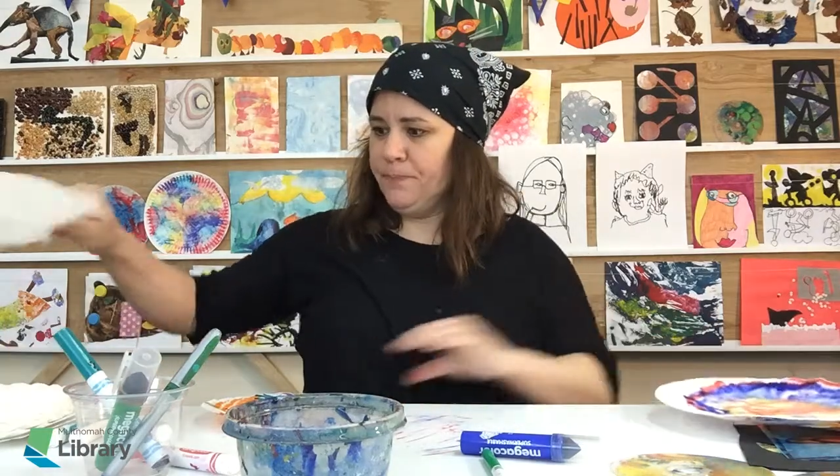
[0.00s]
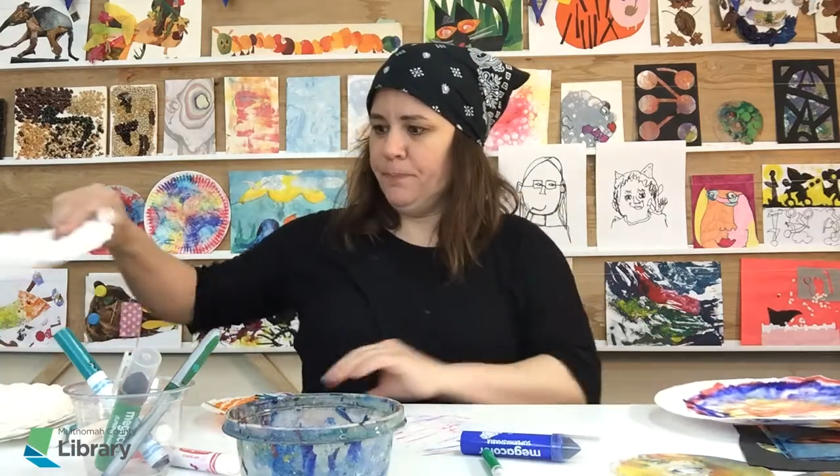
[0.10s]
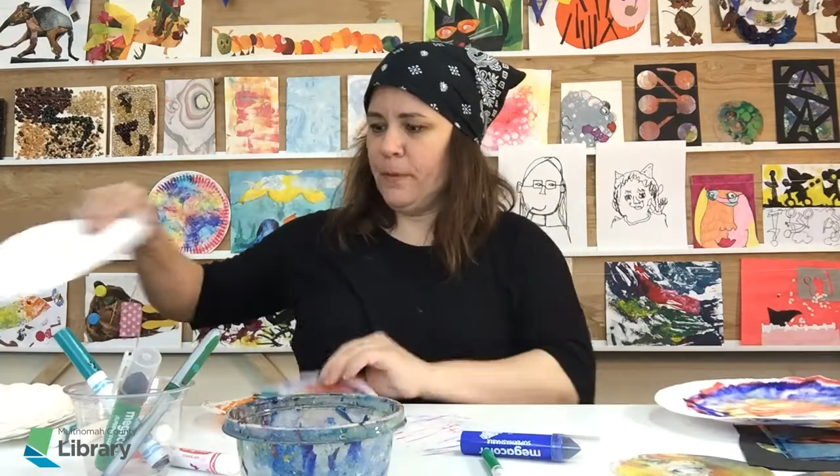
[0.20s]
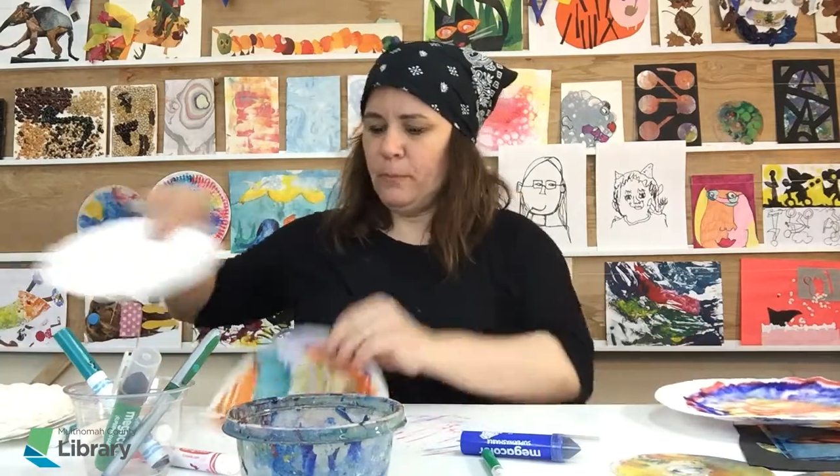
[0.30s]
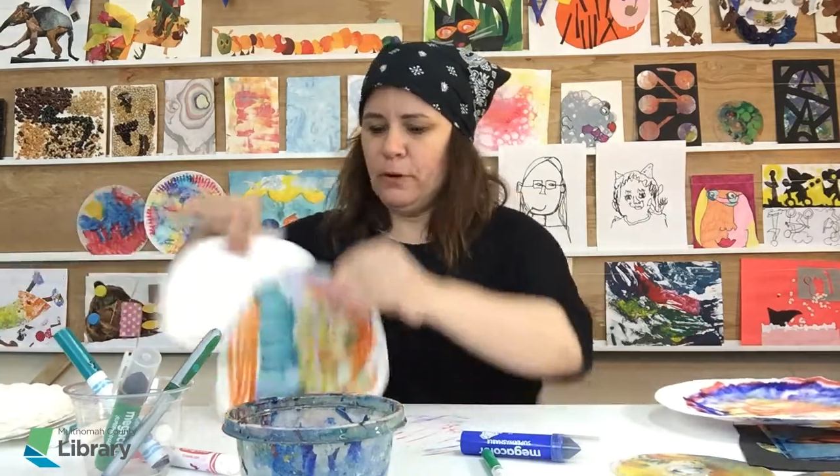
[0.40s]

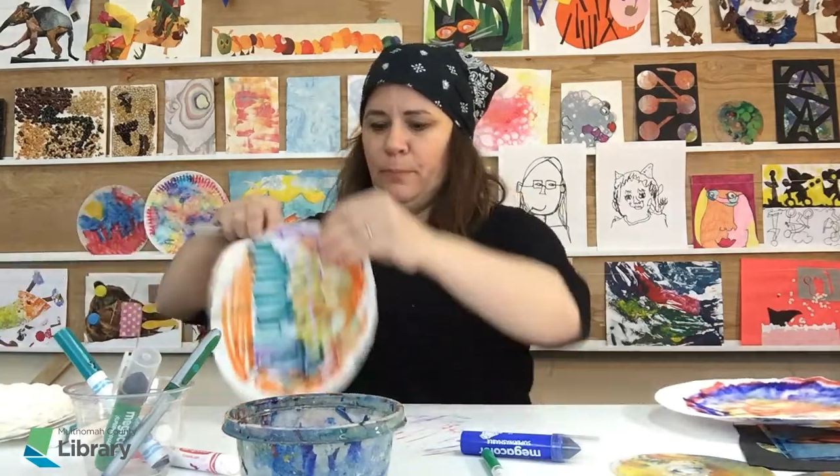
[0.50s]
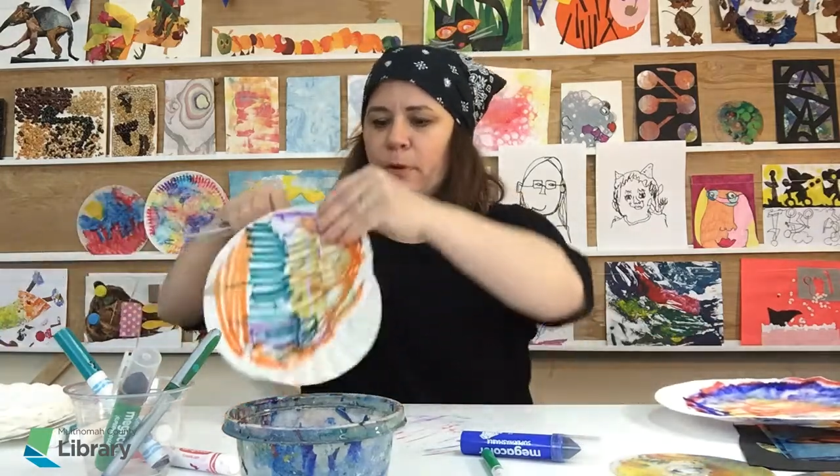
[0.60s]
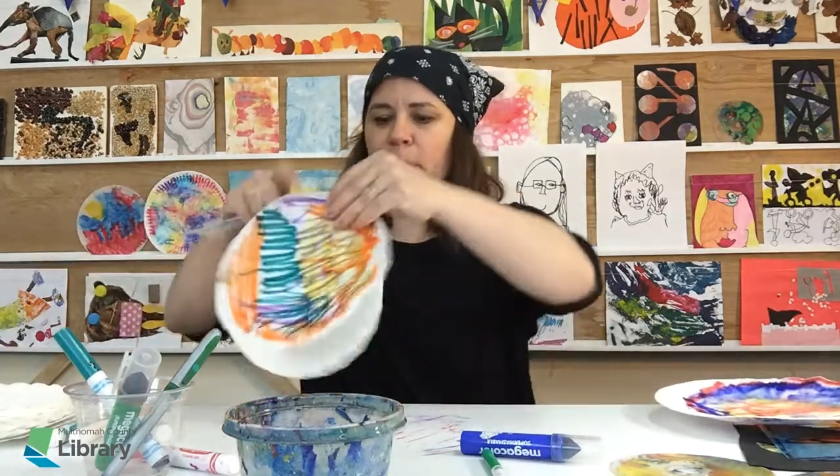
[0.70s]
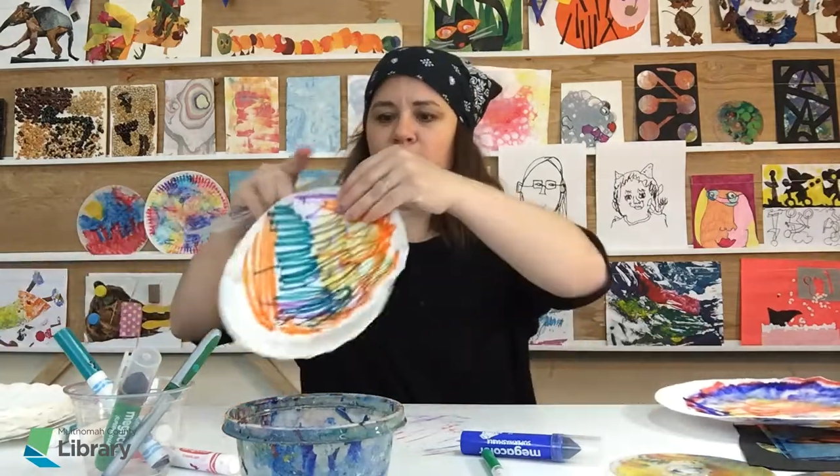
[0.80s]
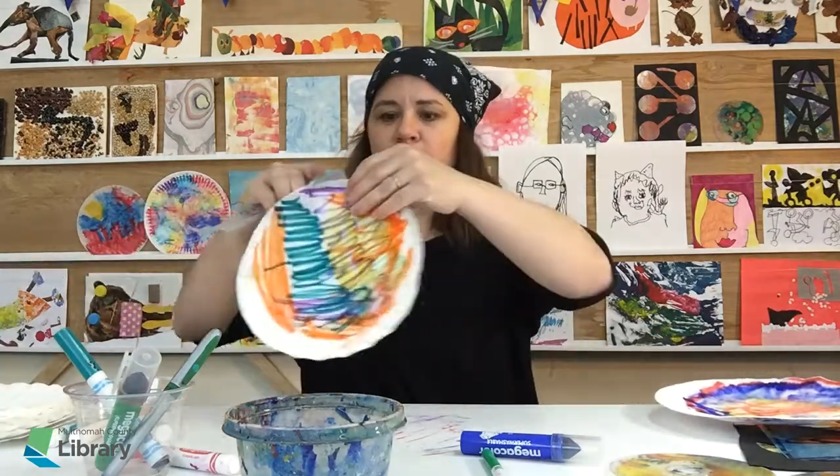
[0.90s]
I'm gonna put
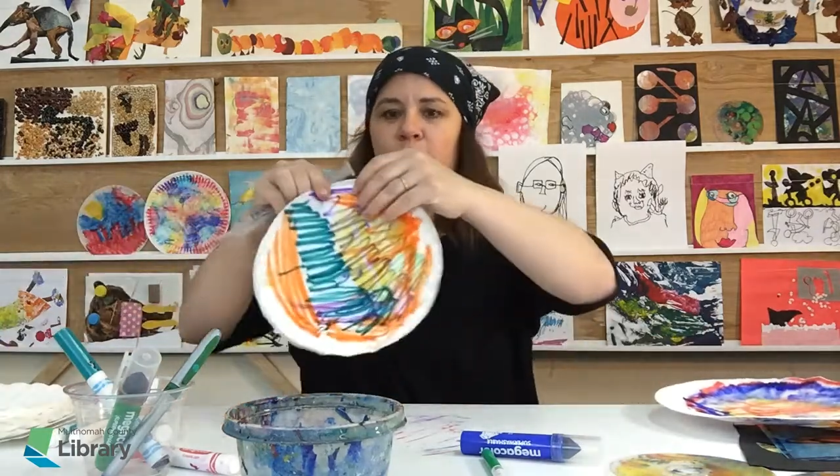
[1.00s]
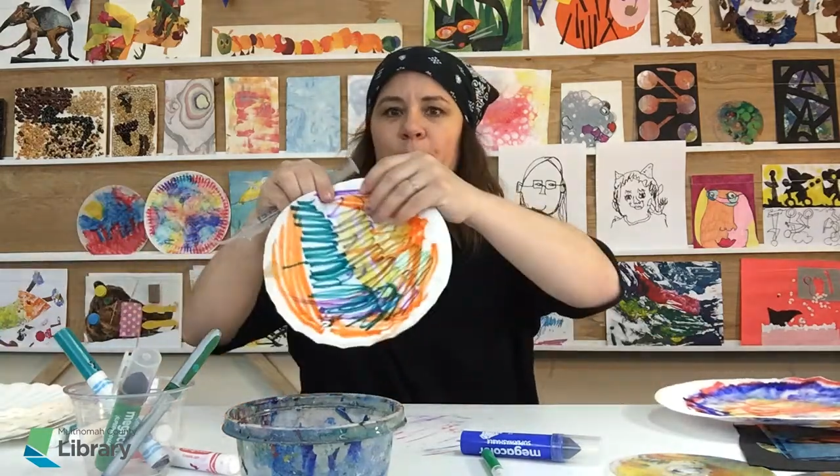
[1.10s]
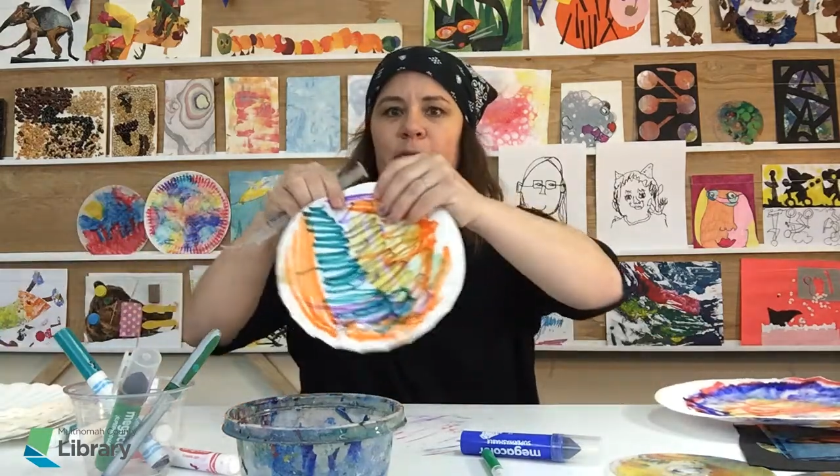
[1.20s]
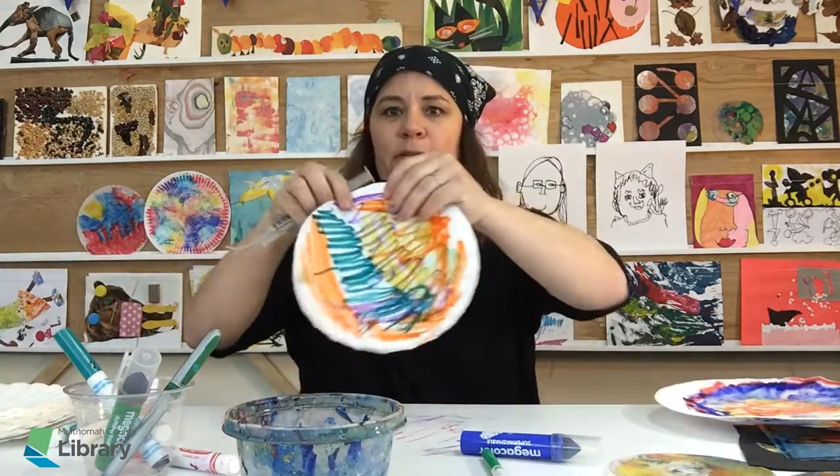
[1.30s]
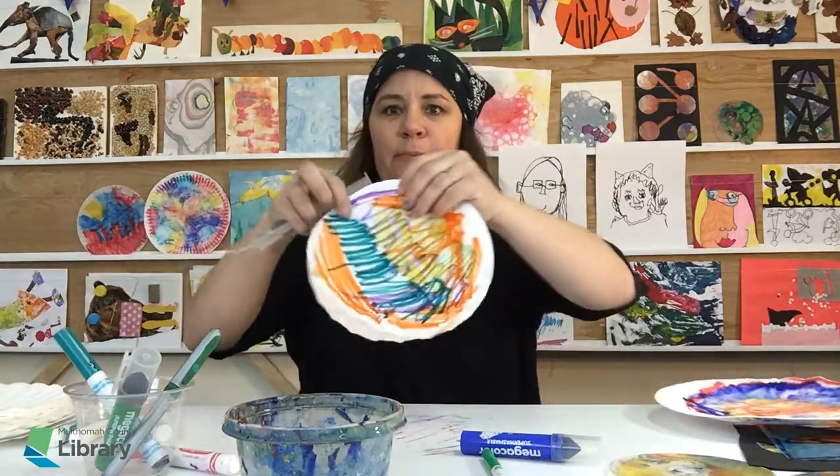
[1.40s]
it on top
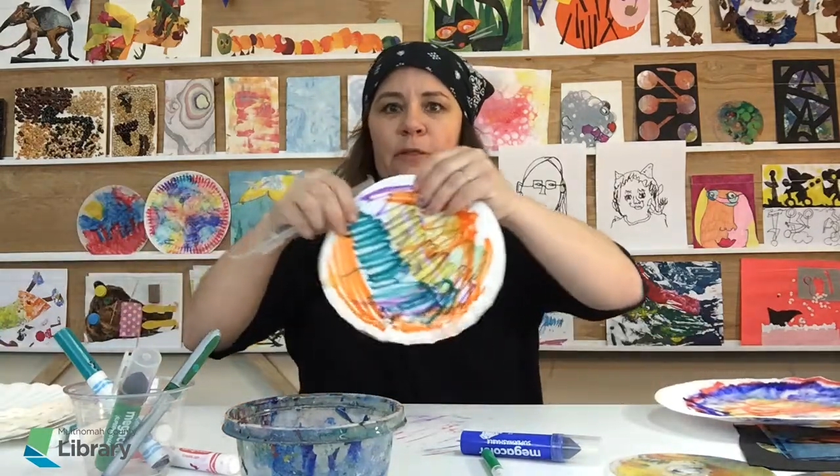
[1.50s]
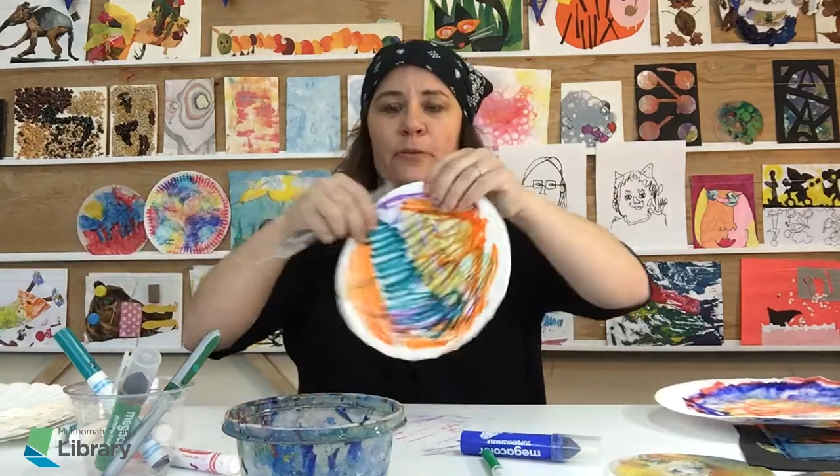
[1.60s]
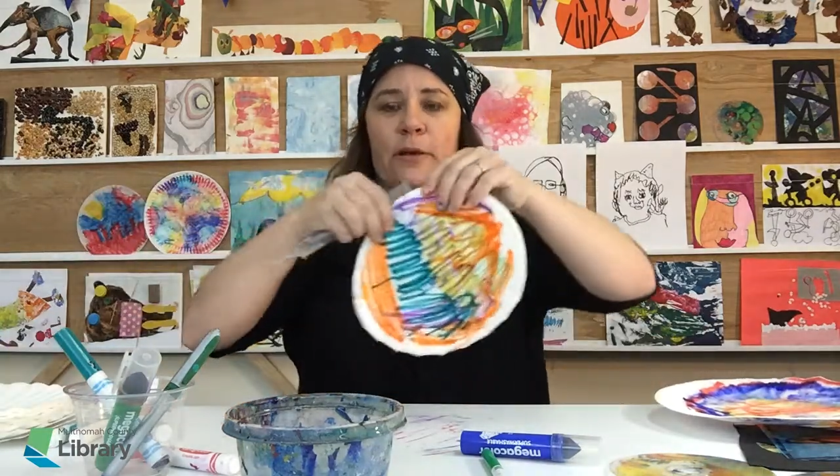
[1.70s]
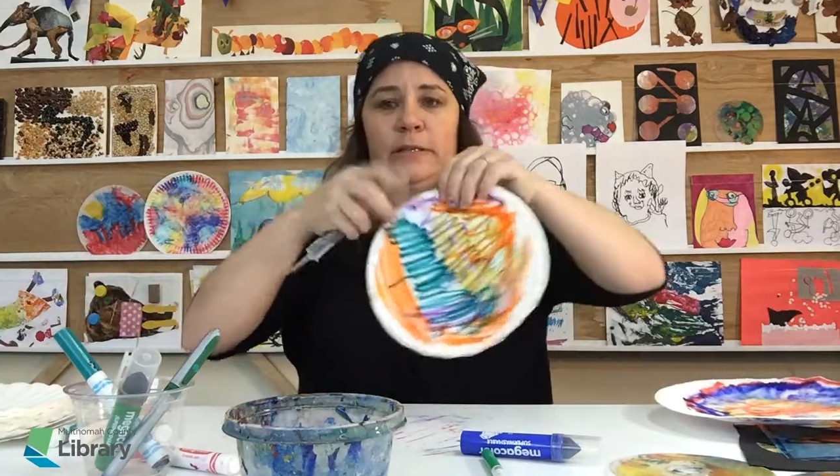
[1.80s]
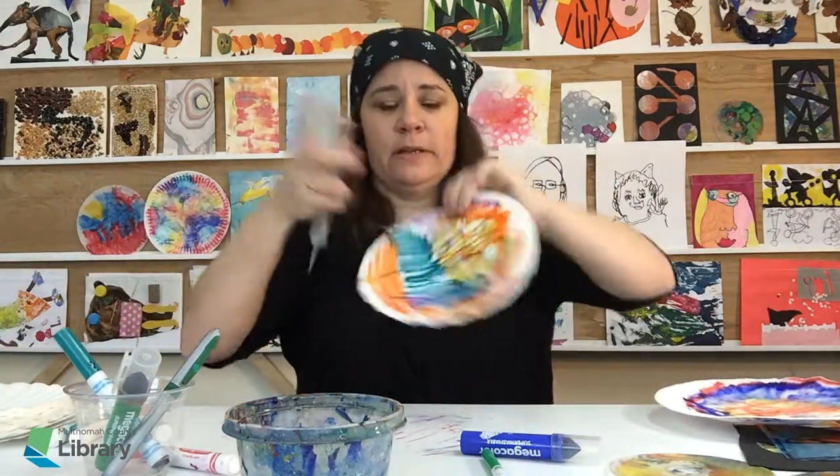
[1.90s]
of some other
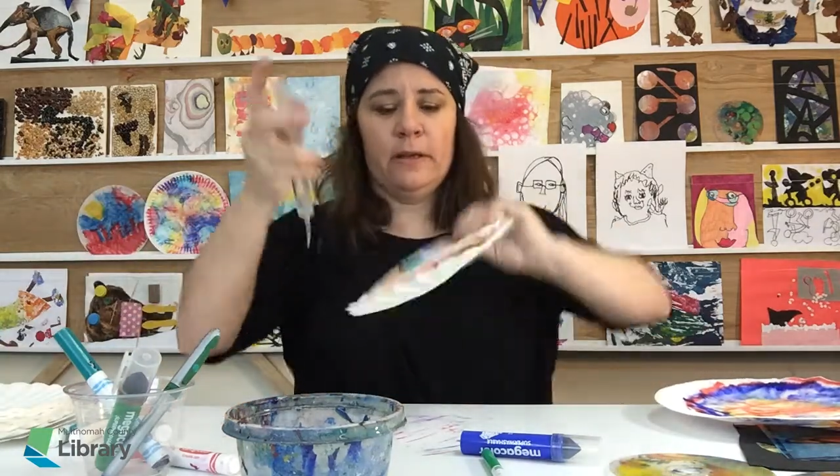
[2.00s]
ones.